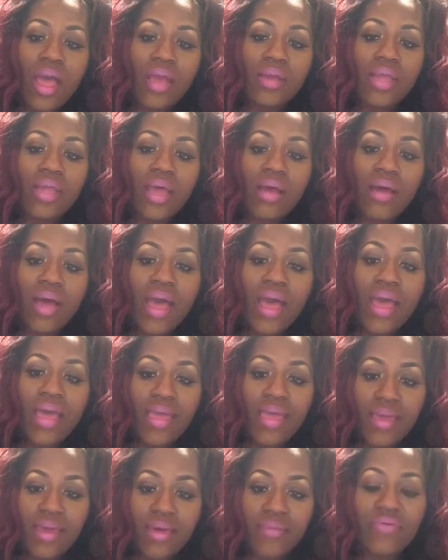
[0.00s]
Now
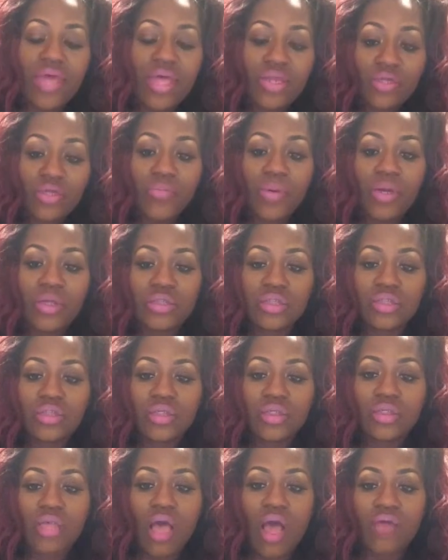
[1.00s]
I do purchase
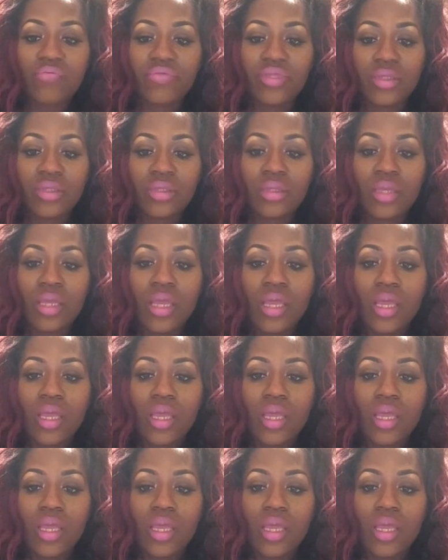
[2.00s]
this often,